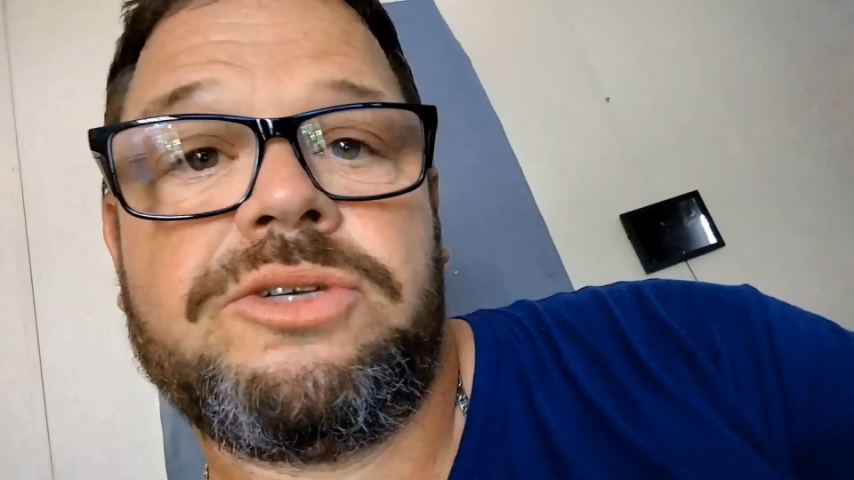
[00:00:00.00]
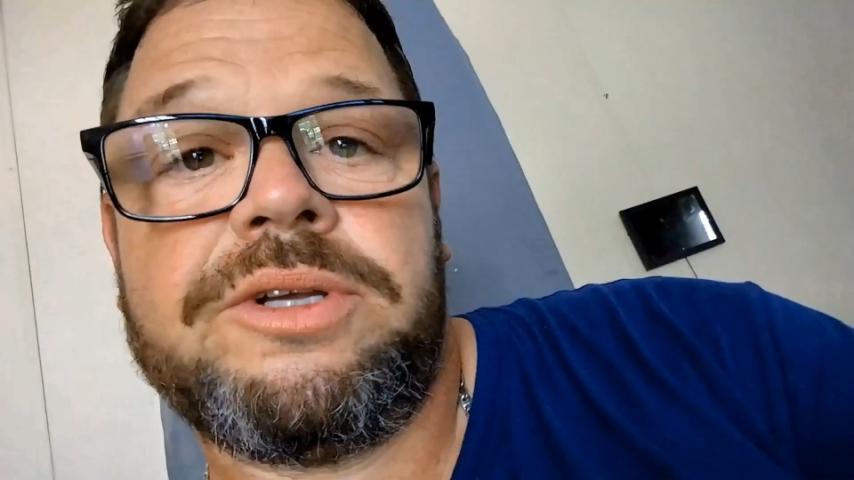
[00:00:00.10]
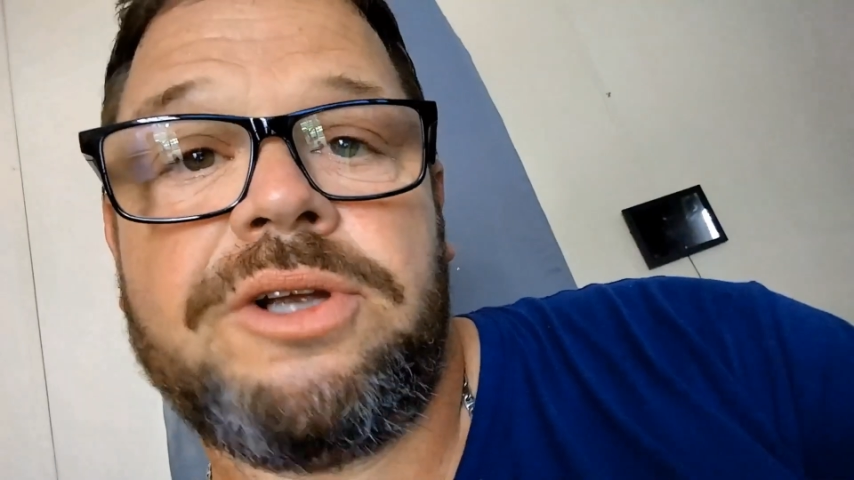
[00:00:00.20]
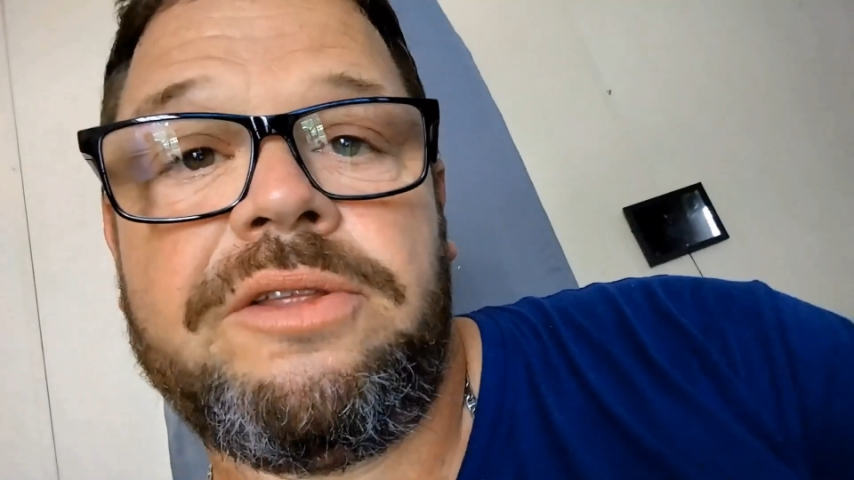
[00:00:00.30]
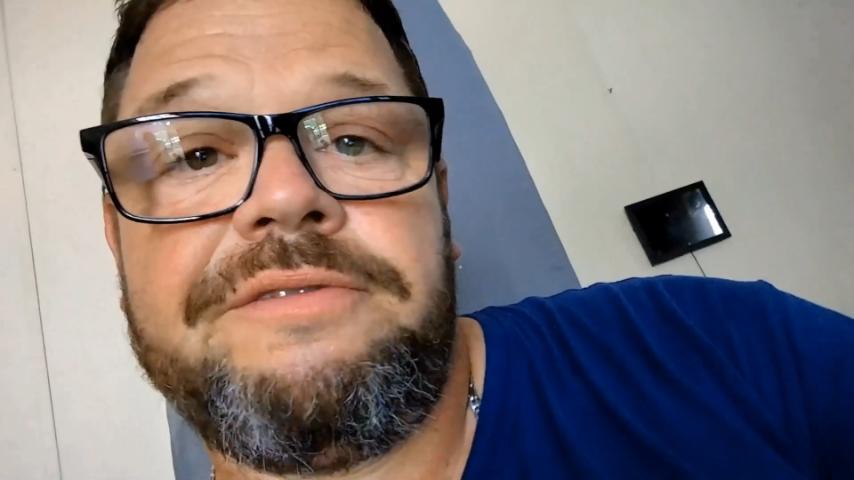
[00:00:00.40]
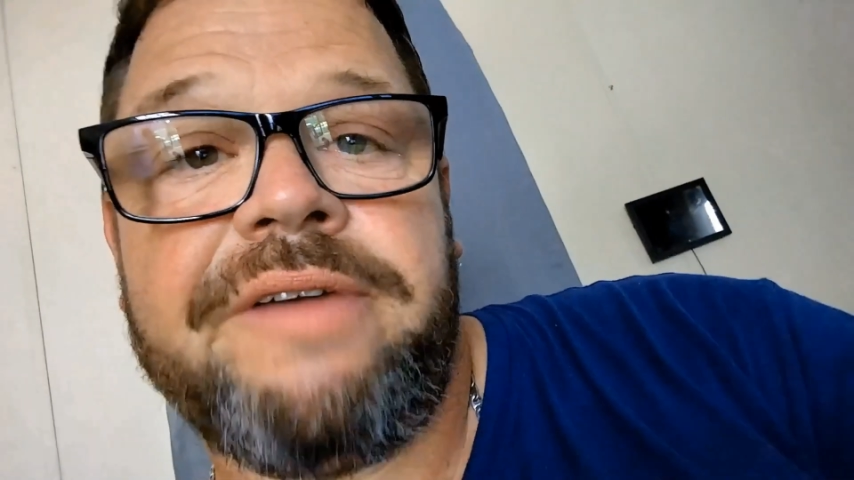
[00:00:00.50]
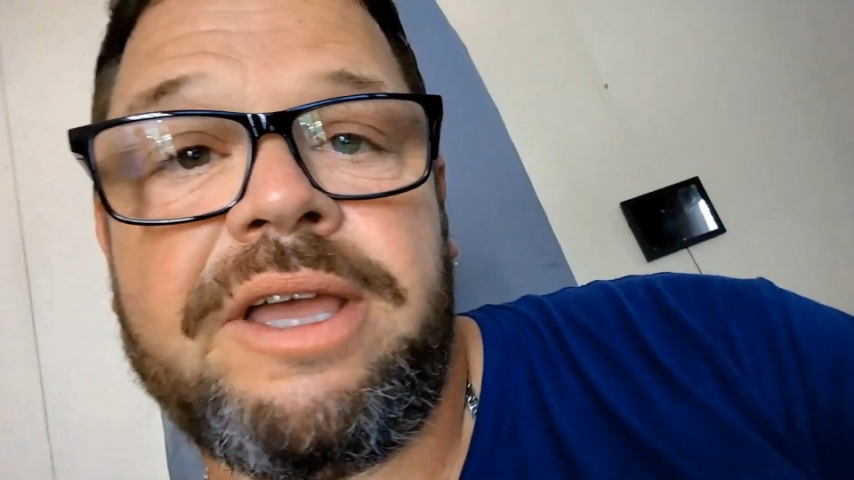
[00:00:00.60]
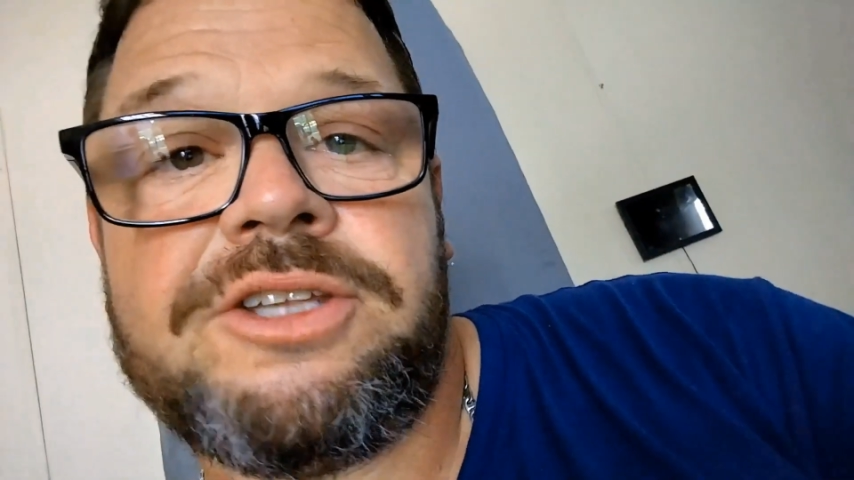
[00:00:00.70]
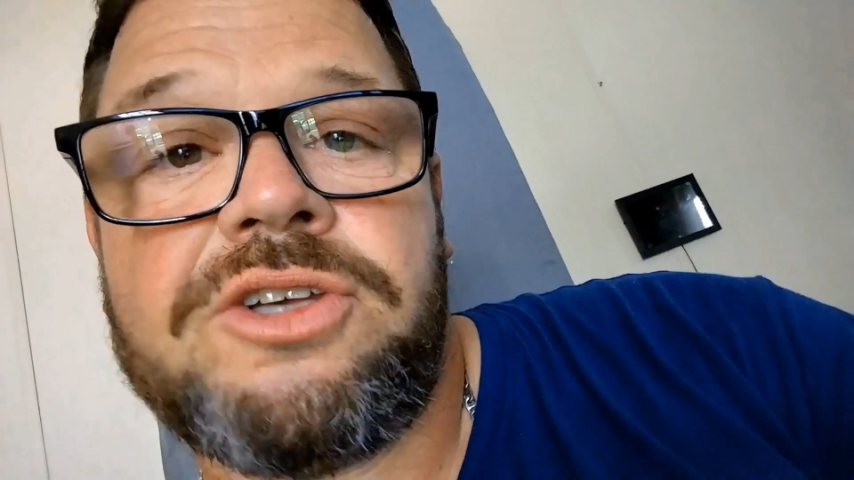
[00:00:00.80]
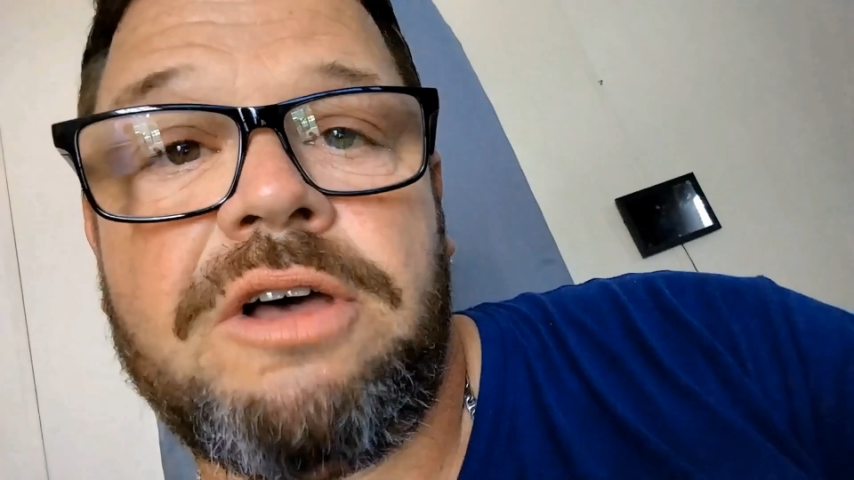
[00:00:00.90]
So I turned the
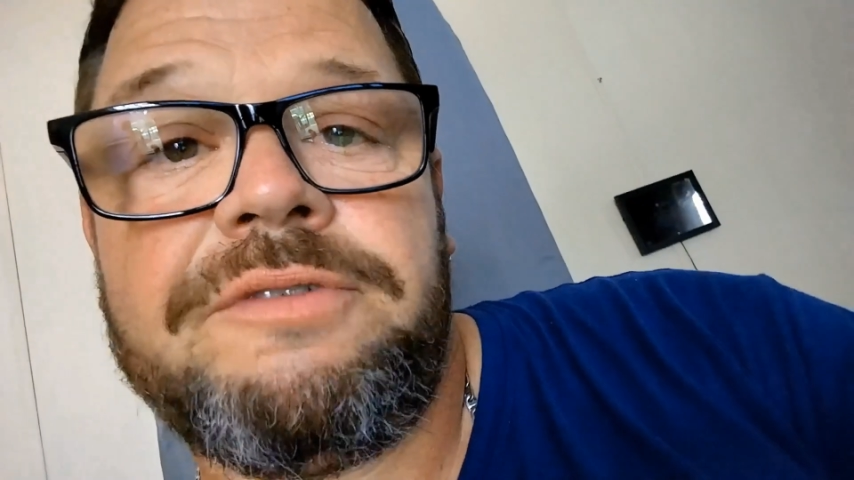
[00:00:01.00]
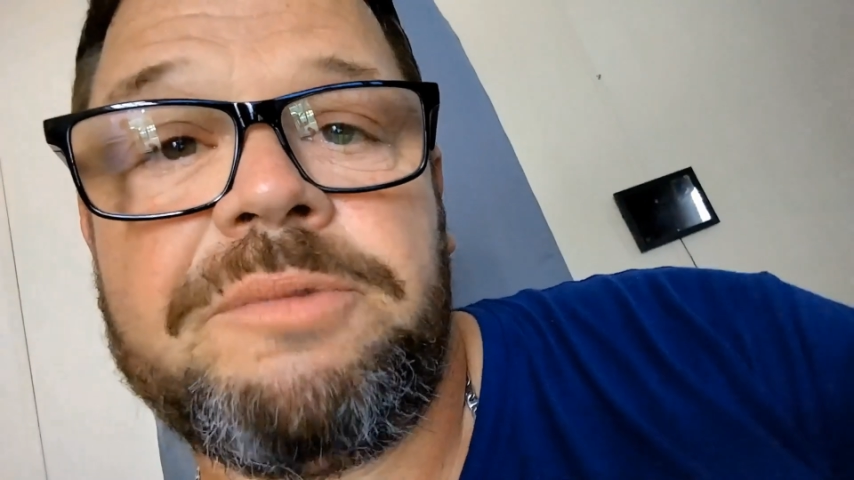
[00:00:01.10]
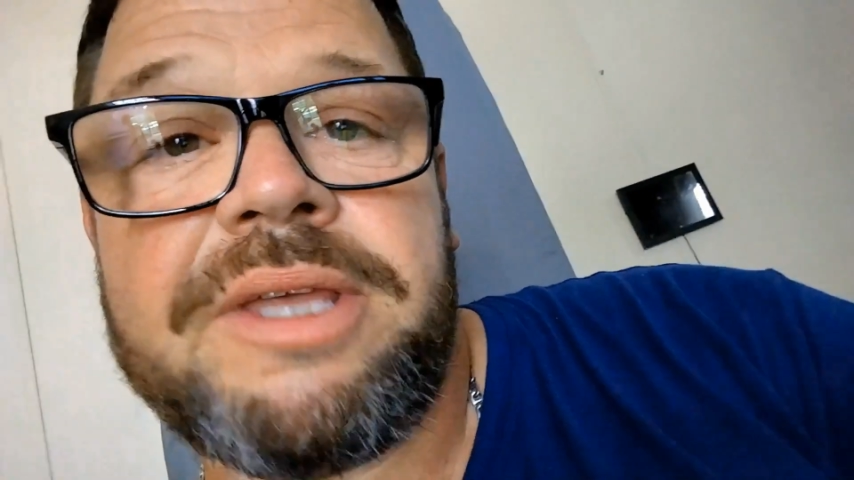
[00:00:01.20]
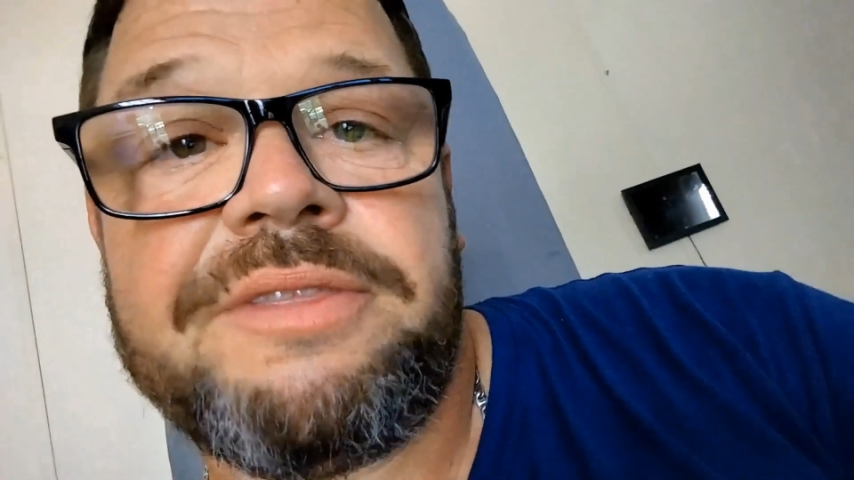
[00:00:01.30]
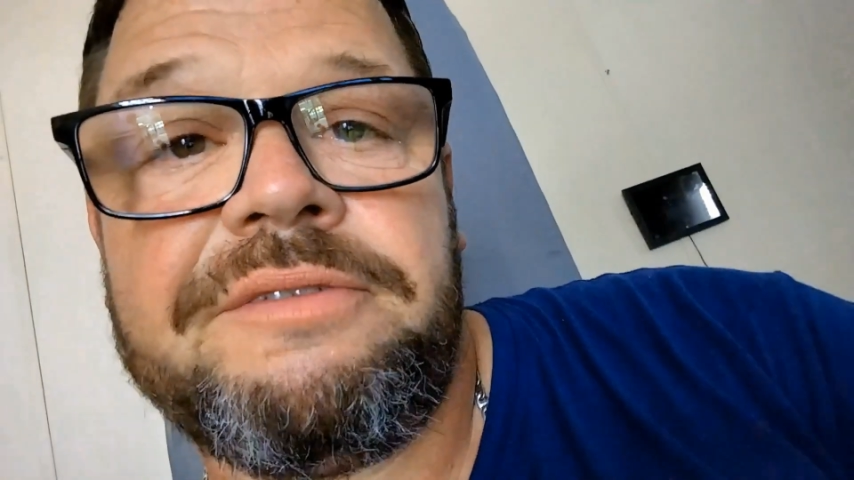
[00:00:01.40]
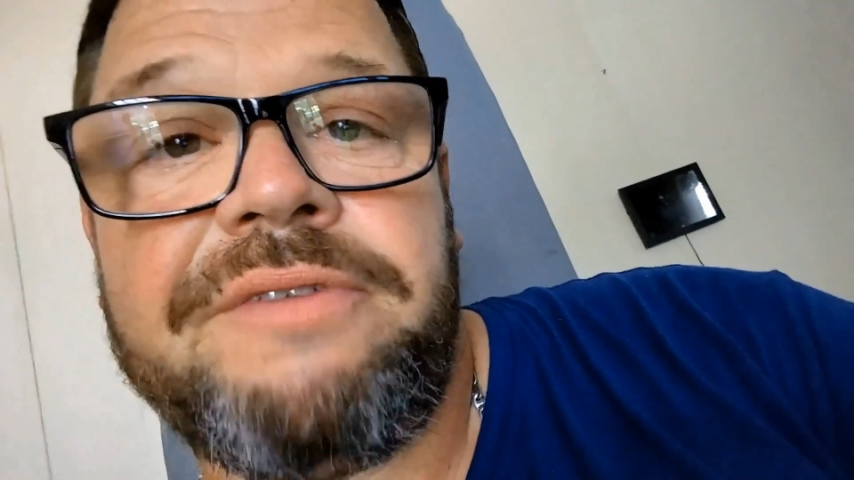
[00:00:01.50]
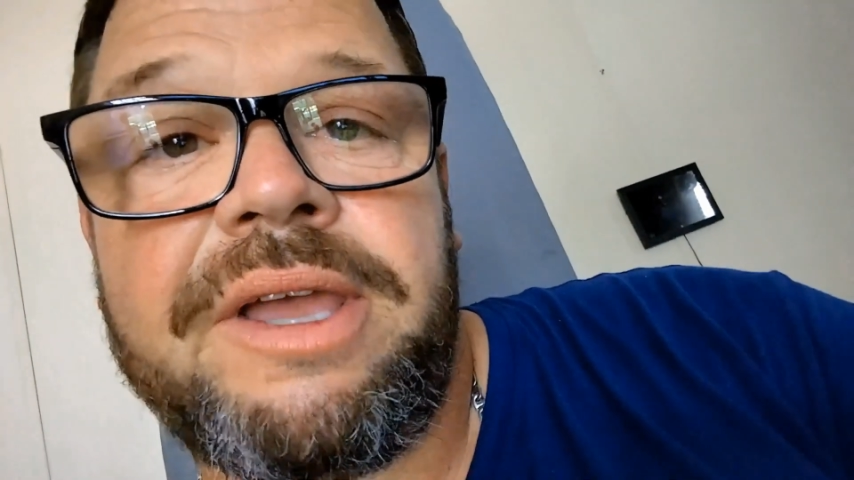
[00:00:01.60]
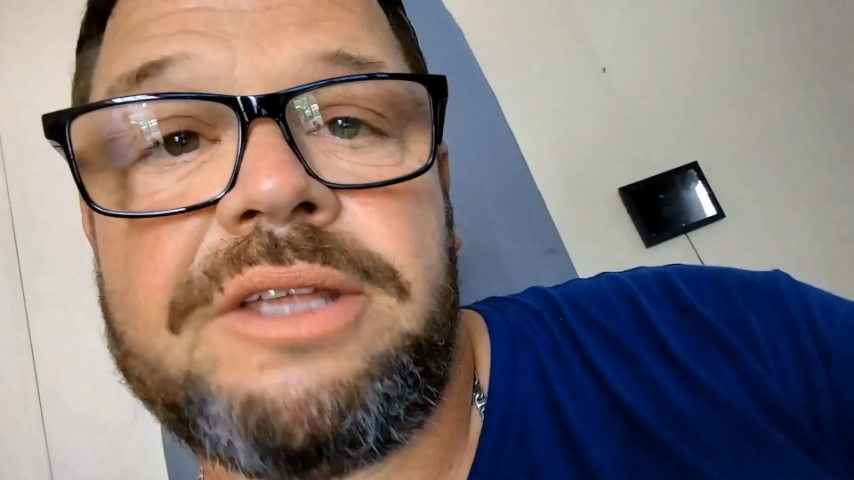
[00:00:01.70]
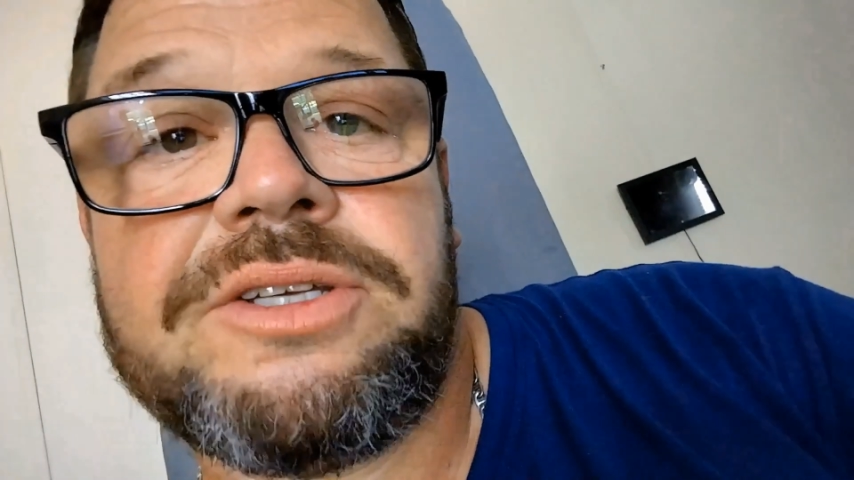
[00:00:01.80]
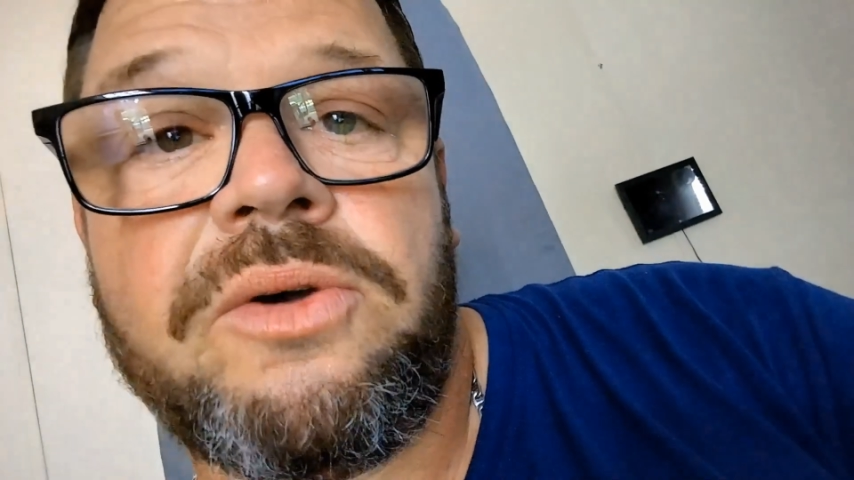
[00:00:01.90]
fans off and without the
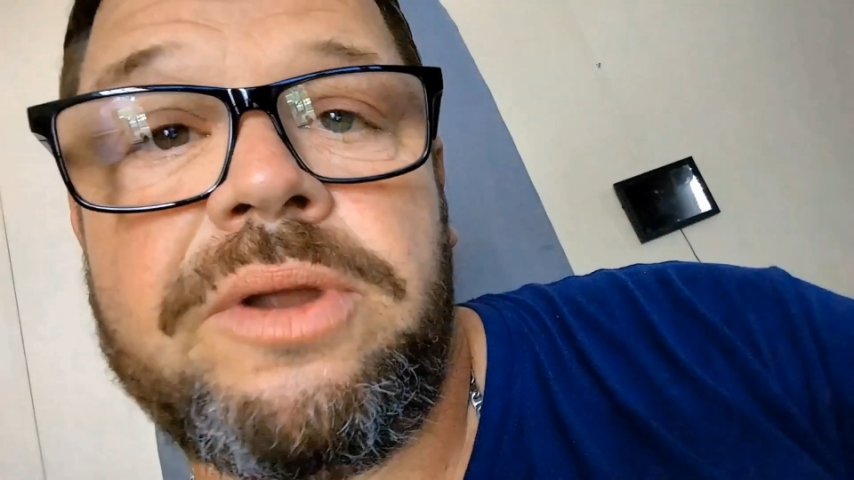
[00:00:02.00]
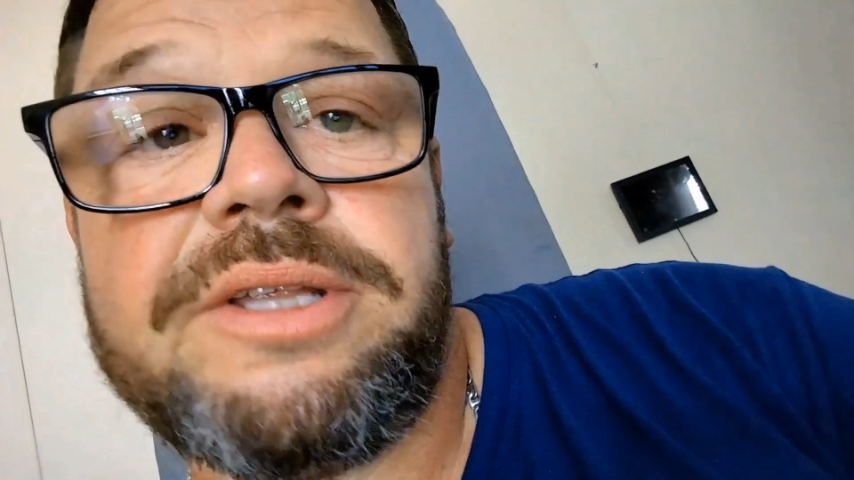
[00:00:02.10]
fans going,